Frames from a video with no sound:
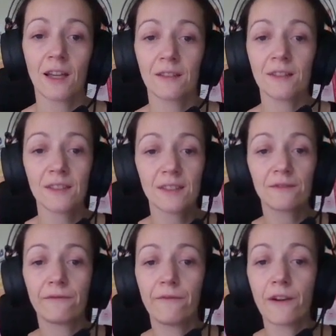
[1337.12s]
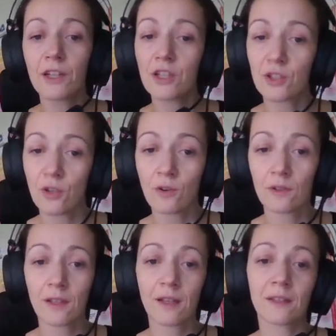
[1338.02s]
And this is a very
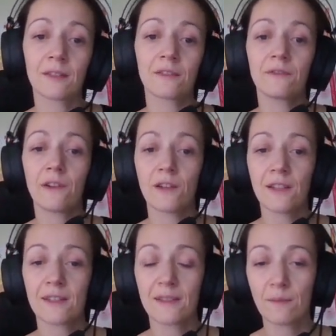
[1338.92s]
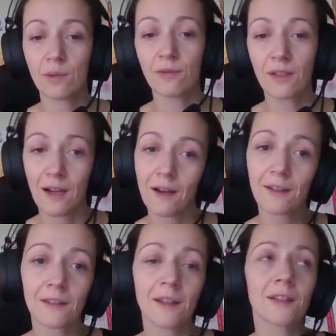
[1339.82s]
short and very simple
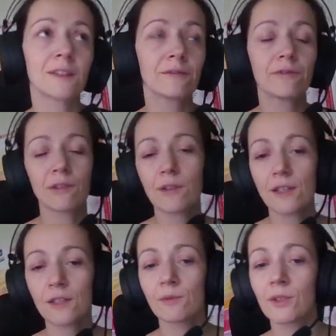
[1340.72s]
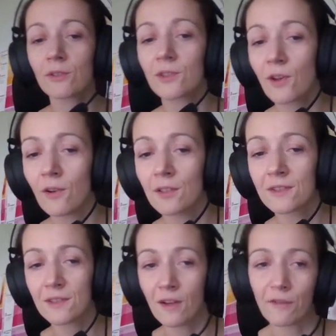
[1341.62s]
card, and for a reason we don't call
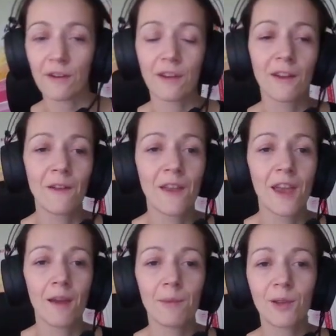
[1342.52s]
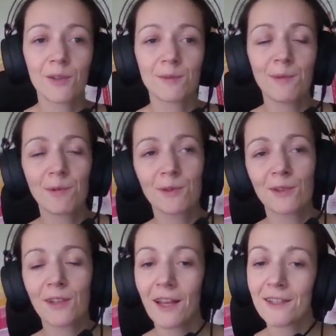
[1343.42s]
it survey, because people
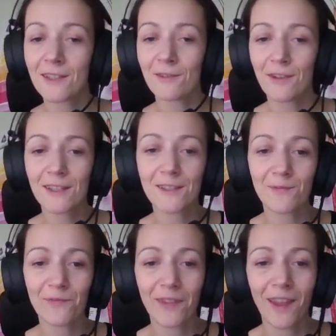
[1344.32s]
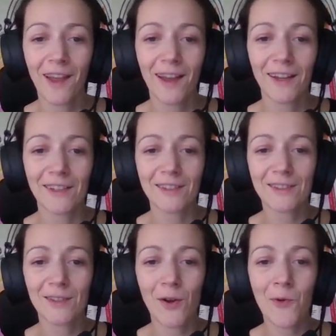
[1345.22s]
don't like surveys.
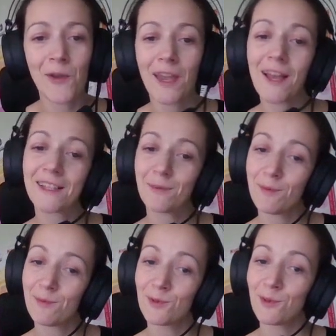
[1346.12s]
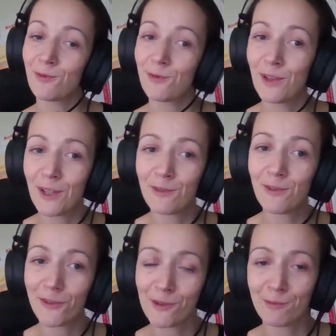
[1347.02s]
So we ask people to fill in
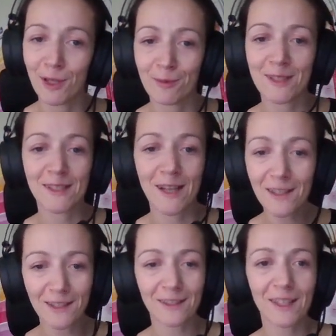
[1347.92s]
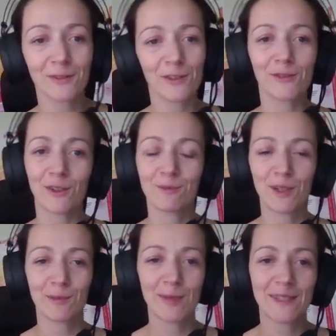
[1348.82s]
fit for purpose card, not fit for
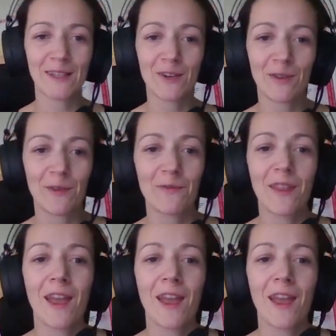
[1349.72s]
purpose survey.